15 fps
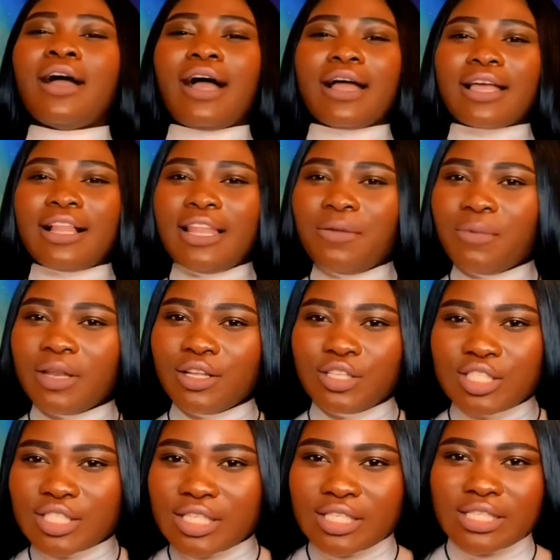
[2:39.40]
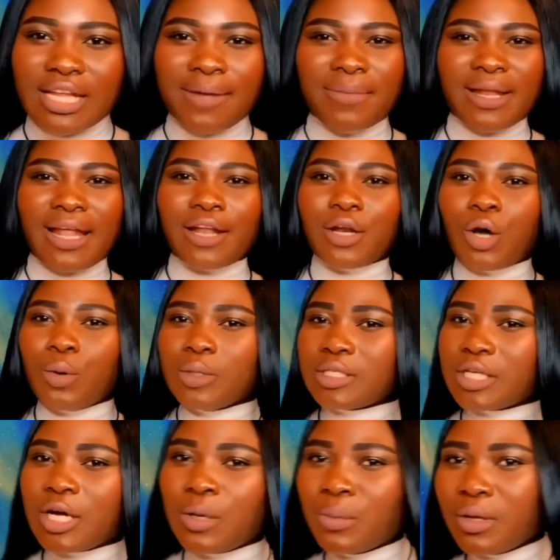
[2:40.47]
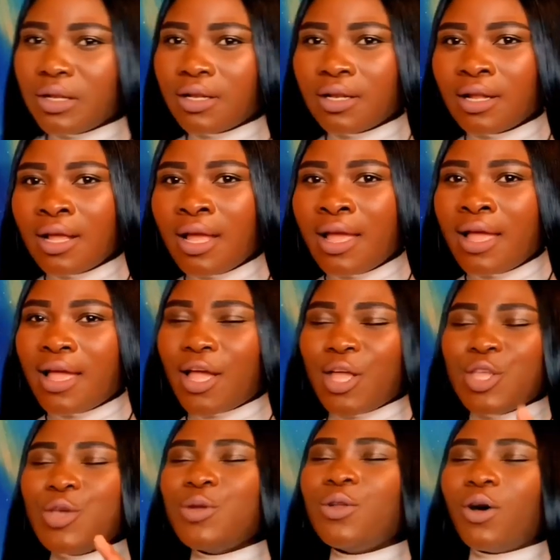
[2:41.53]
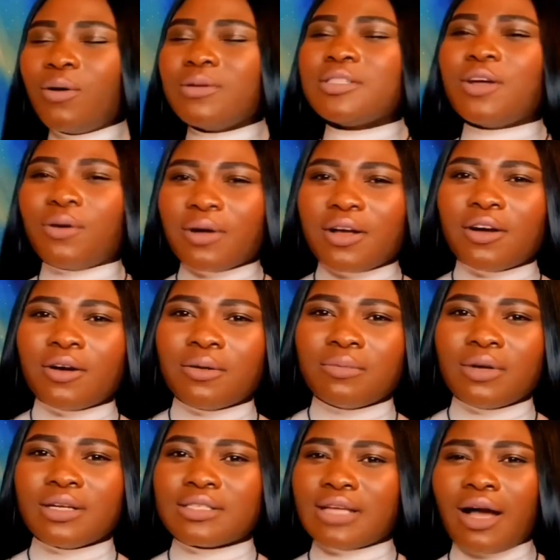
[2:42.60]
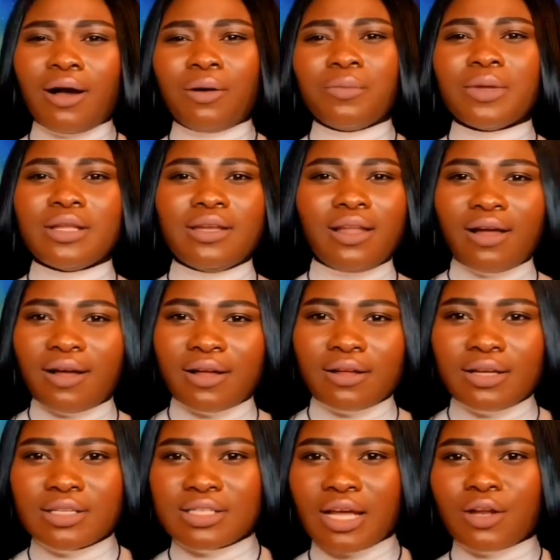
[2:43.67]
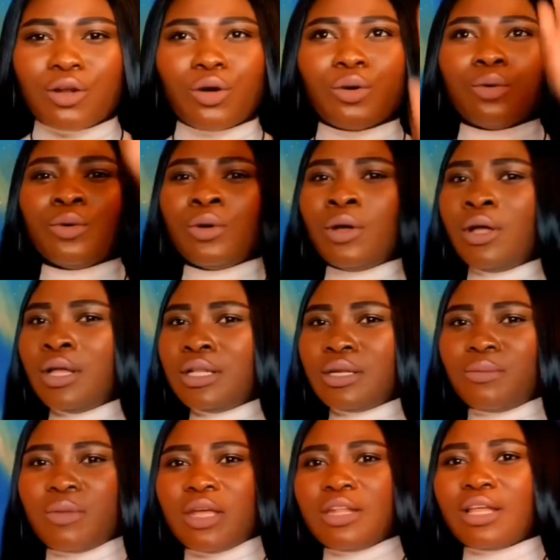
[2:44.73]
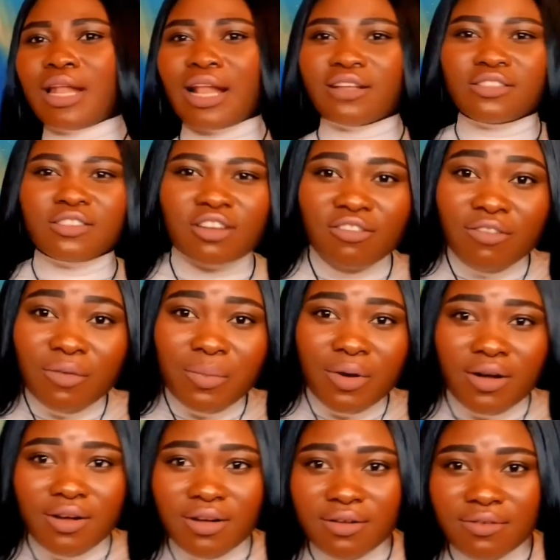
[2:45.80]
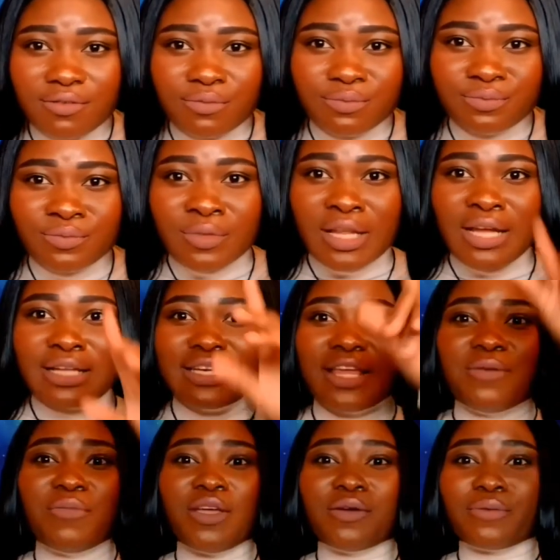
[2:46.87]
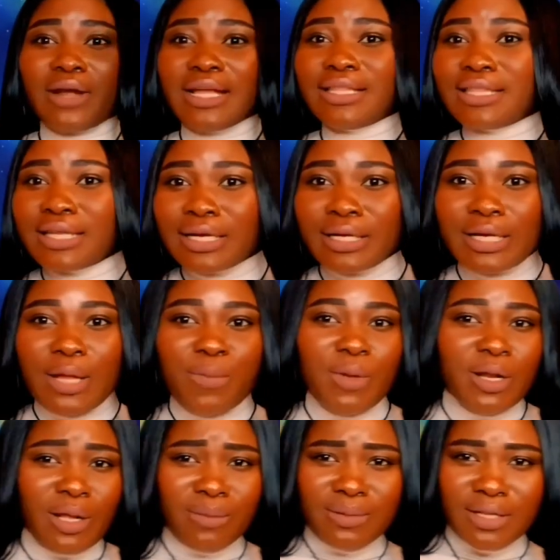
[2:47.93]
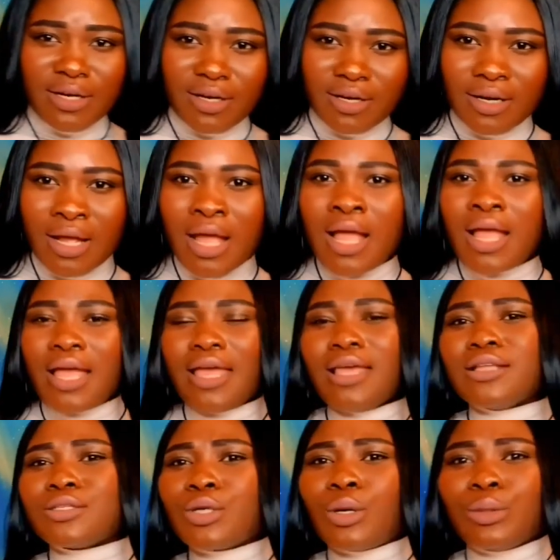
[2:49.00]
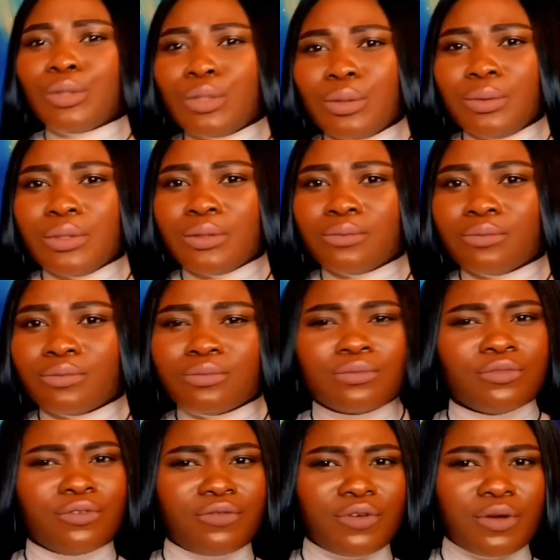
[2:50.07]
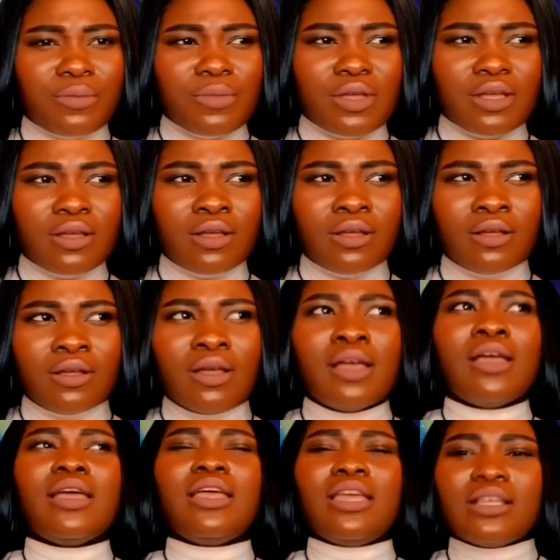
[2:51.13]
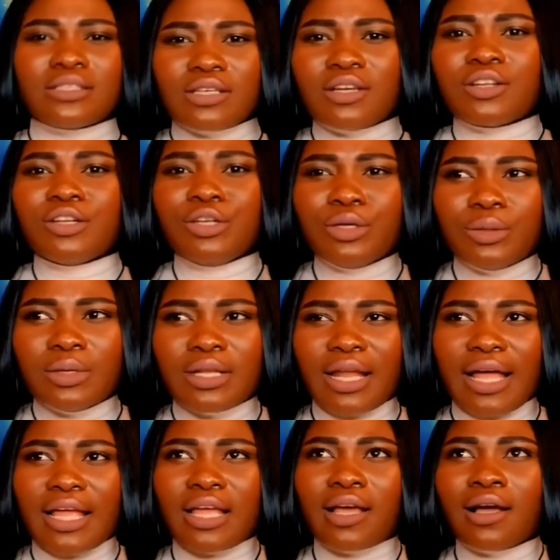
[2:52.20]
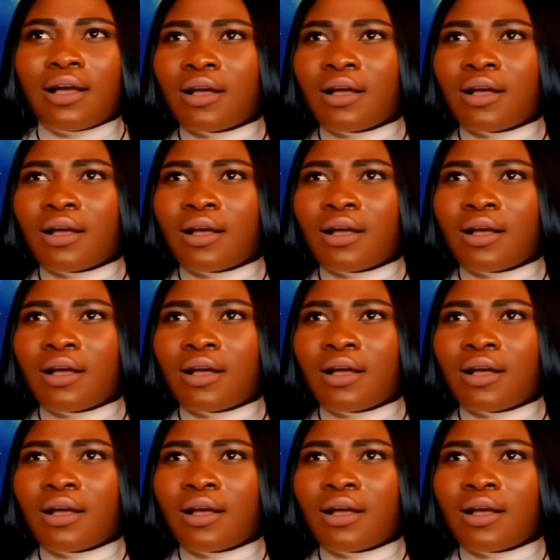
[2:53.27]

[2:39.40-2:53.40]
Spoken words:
I claim it in Jesus' name, and I know it's coming. And you know it's gonna come, because I don't be lying, because I know the man that I serve above, that man right there, that man up there, he is gonna do it. You feel me? He is gonna do it. Like,